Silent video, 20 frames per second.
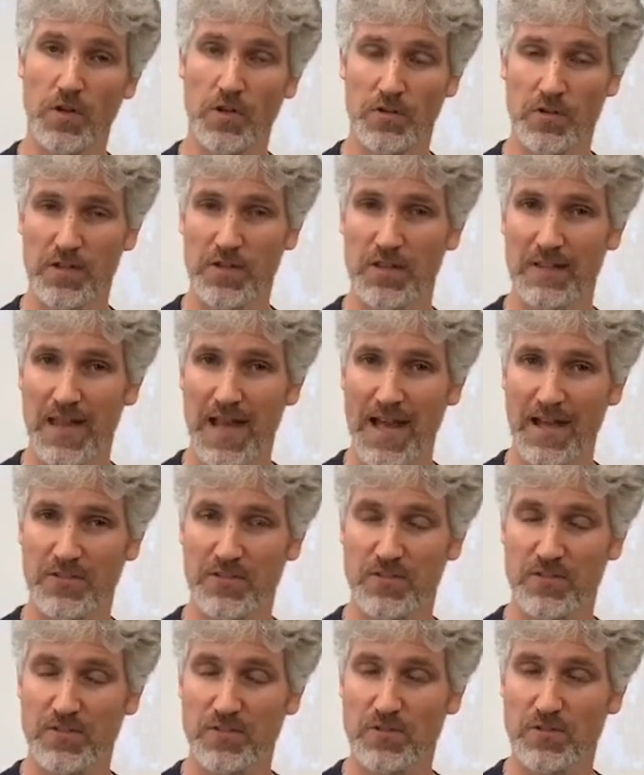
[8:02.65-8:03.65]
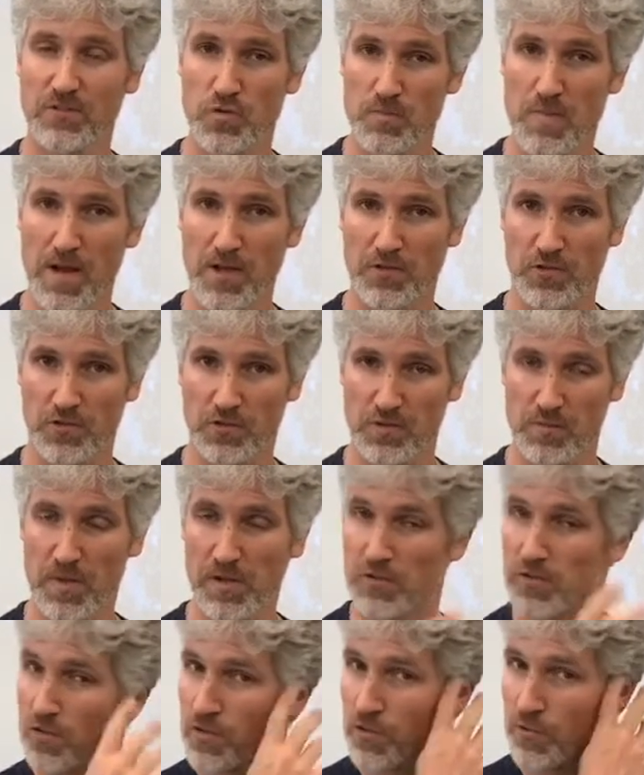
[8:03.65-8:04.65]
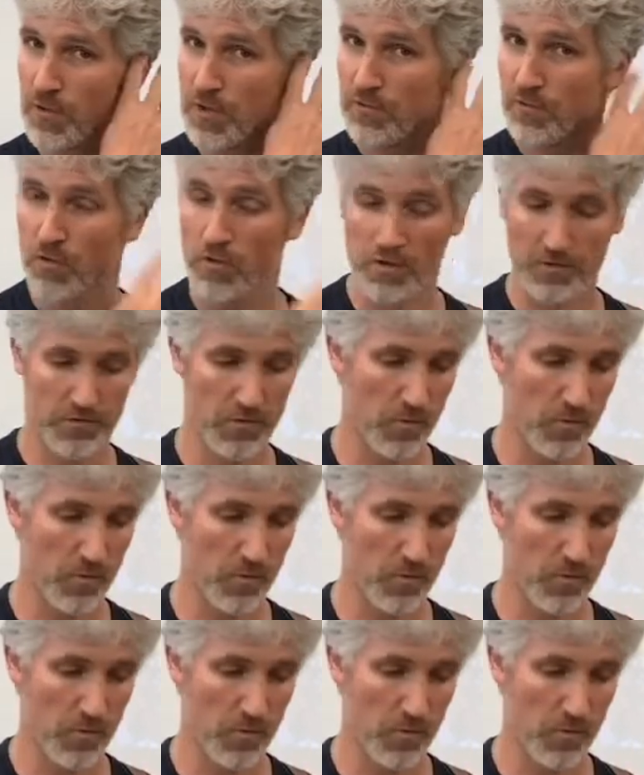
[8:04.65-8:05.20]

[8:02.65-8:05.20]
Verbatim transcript: Those are the last two measures, so measures three and four.